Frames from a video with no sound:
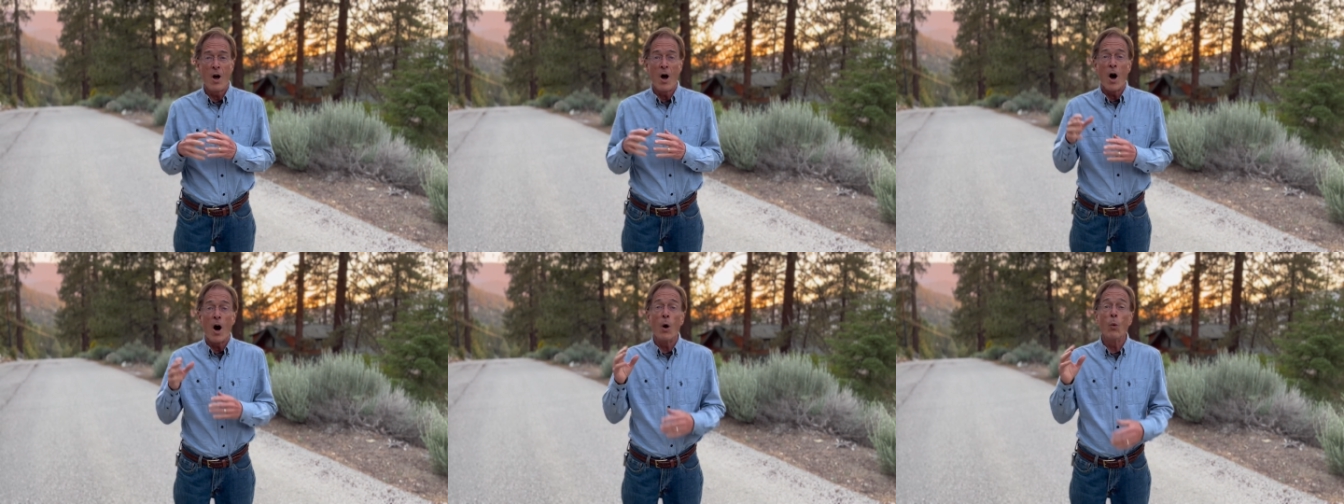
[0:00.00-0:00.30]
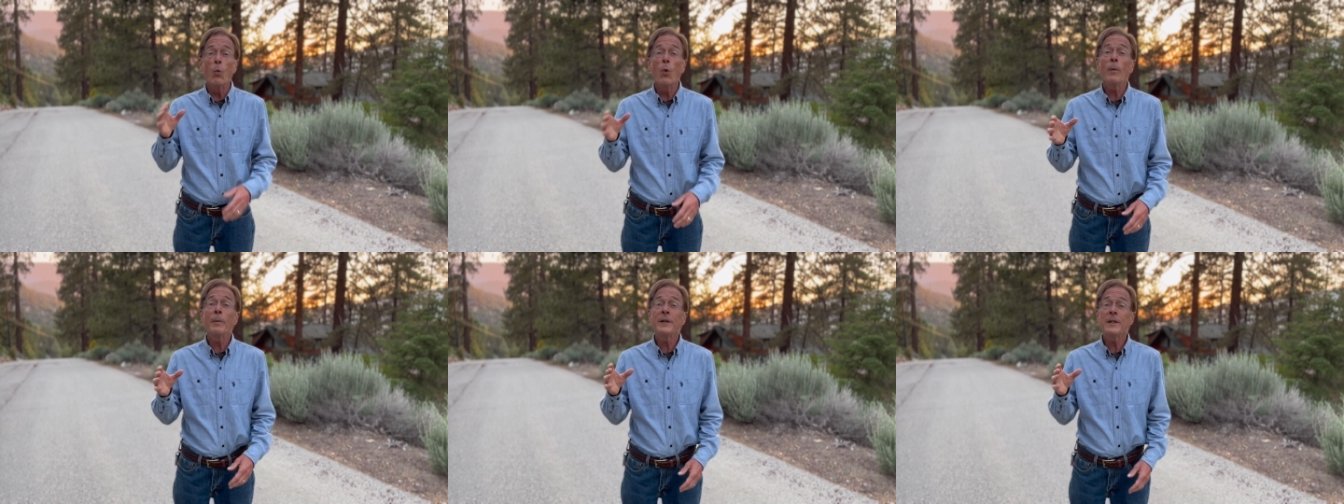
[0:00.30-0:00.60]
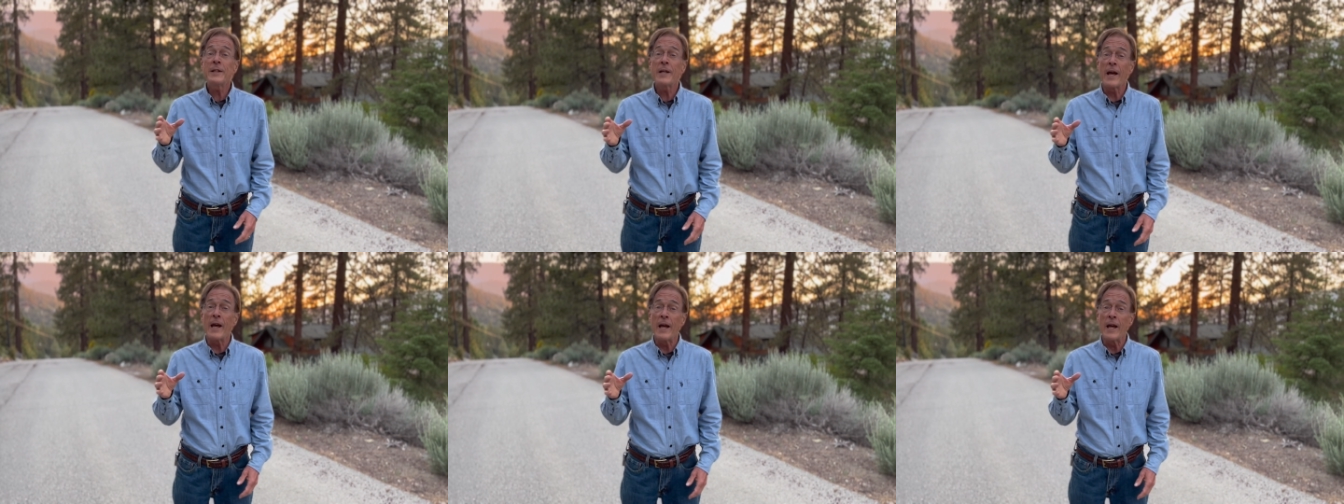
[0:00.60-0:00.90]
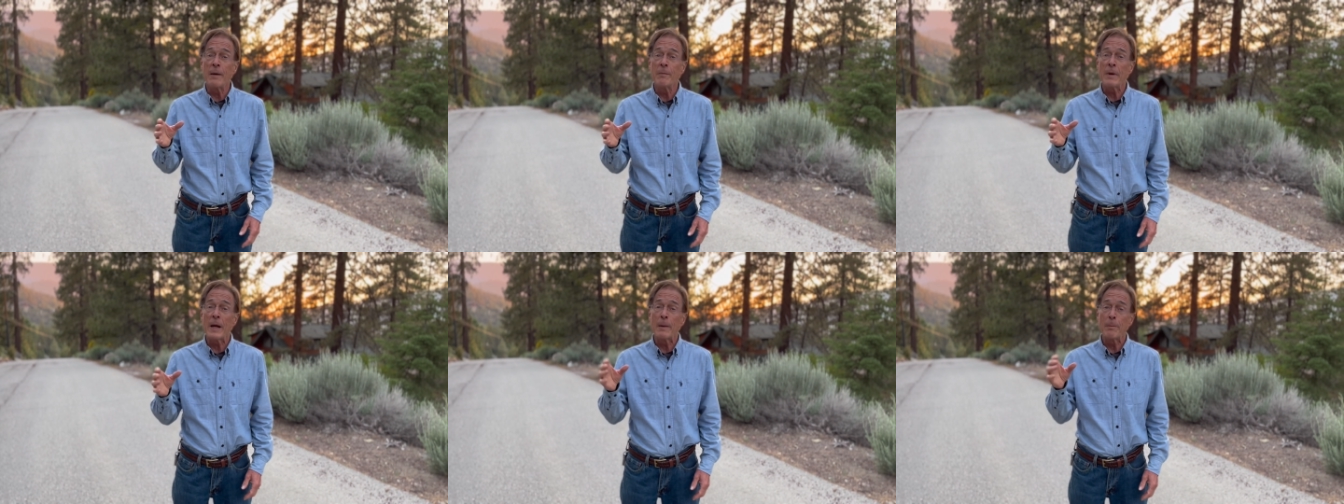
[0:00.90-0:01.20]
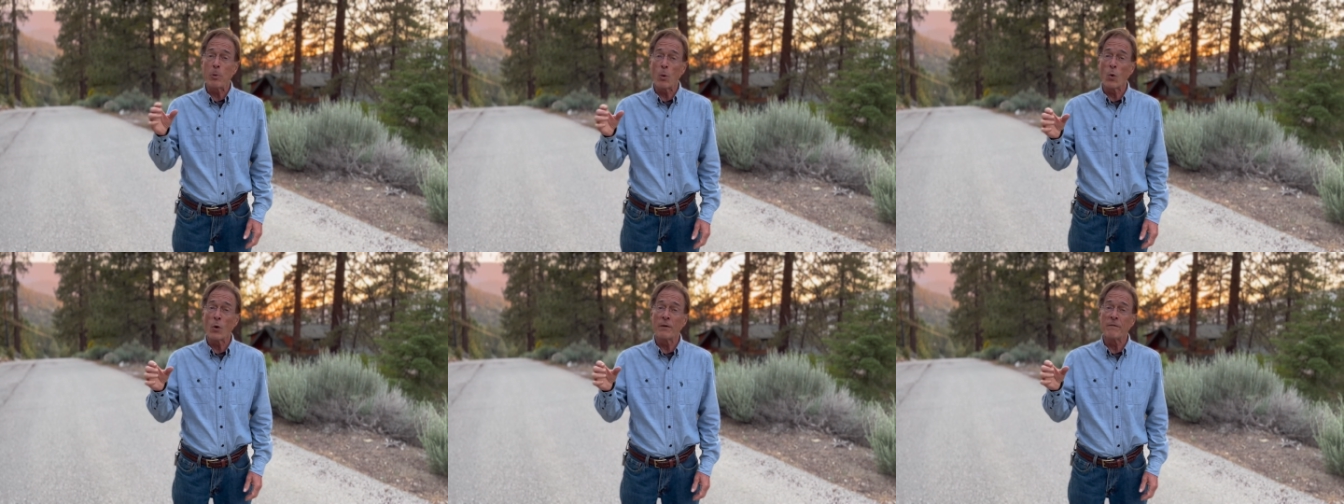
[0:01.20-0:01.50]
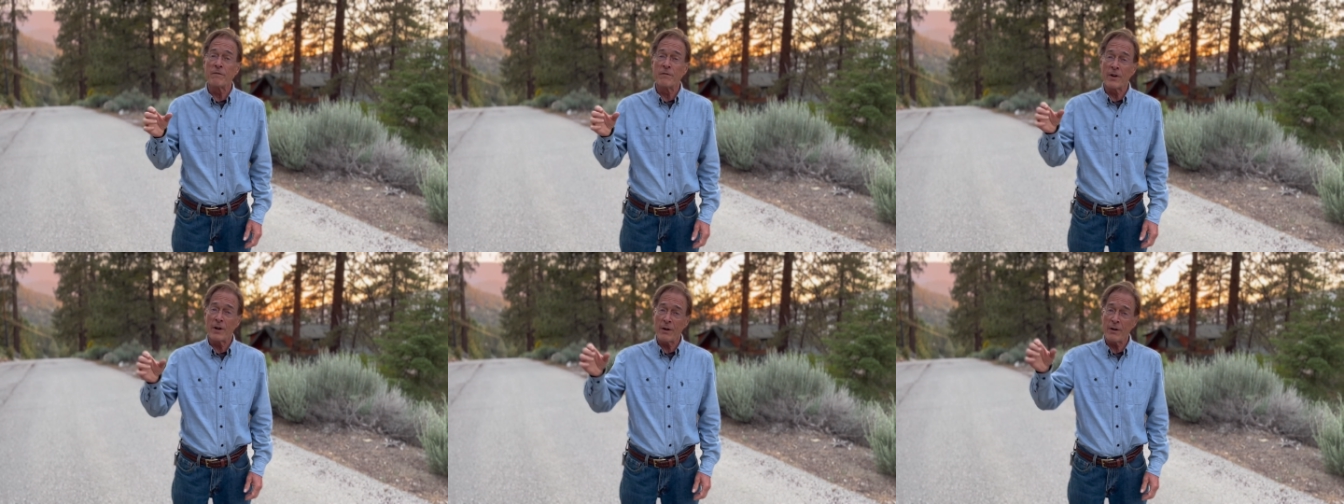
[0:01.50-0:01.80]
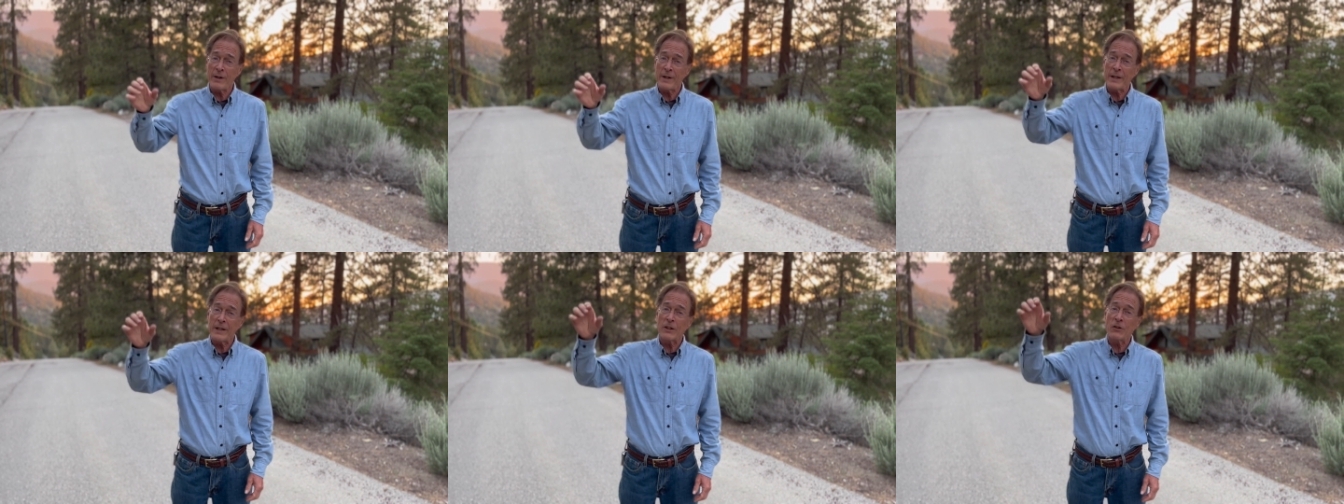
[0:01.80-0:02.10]
A woman came and poured
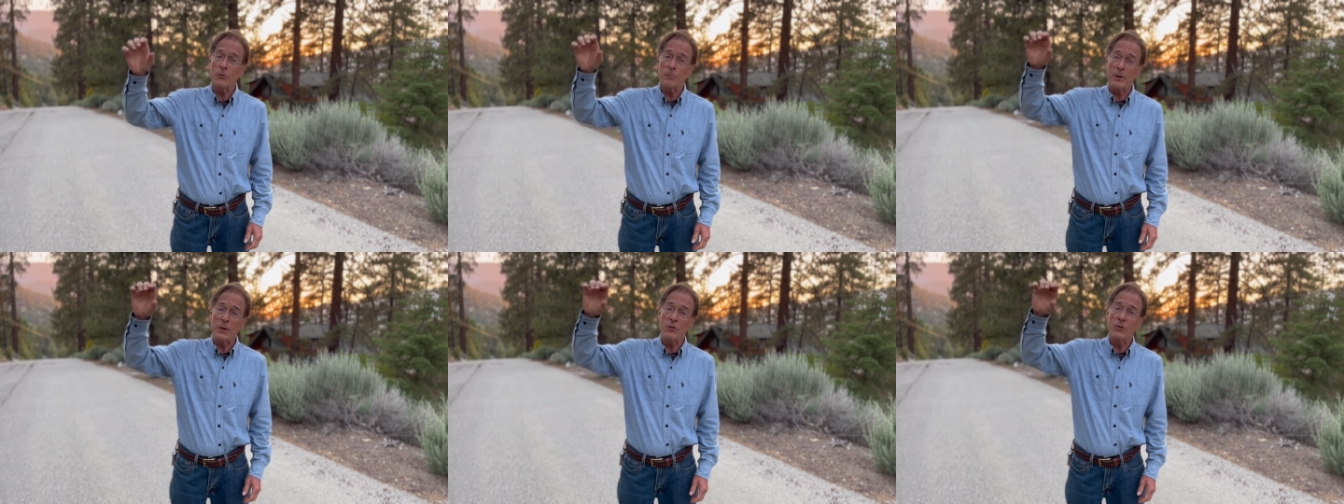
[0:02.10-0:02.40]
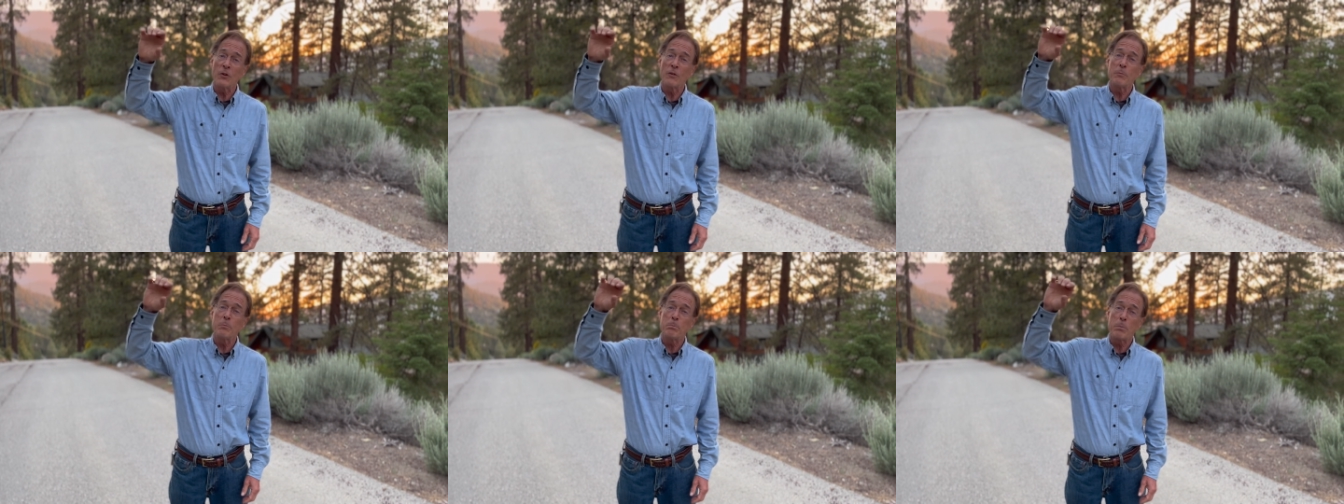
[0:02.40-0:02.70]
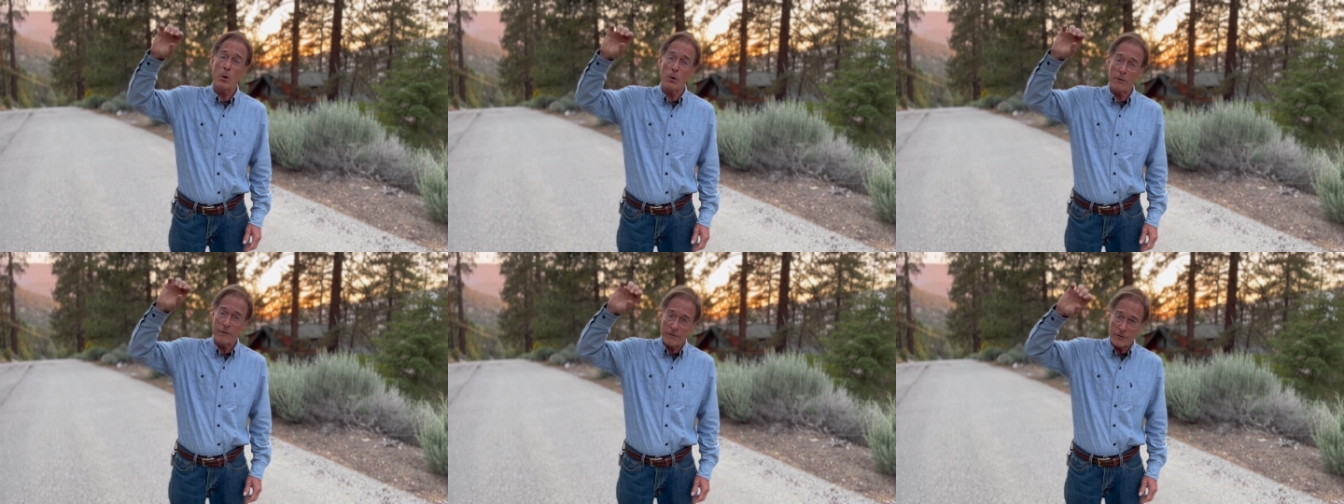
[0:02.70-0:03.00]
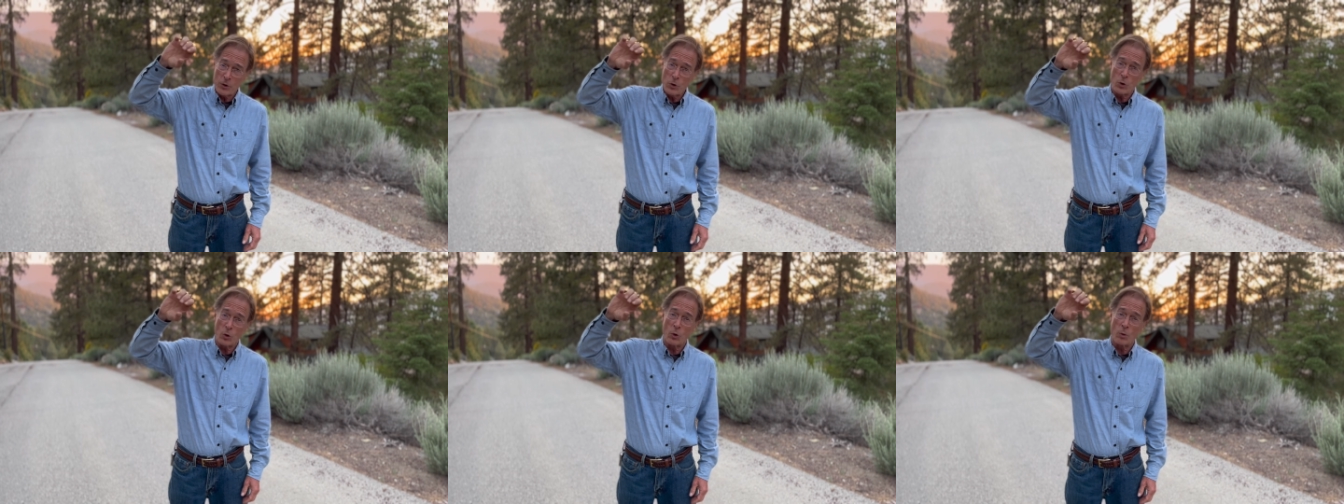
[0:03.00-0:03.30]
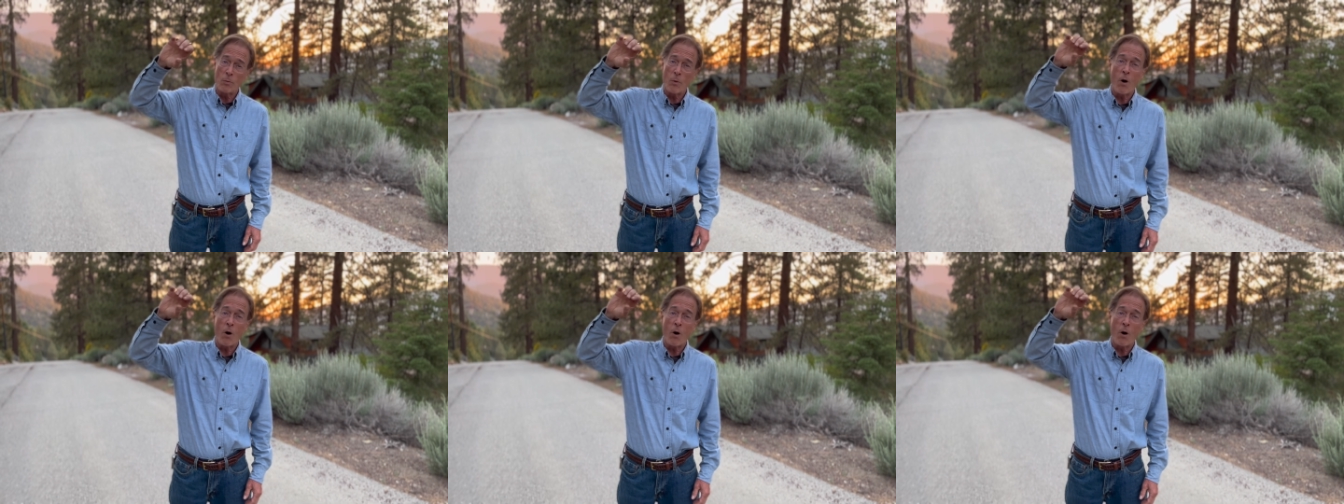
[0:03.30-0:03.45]
very expensive perfume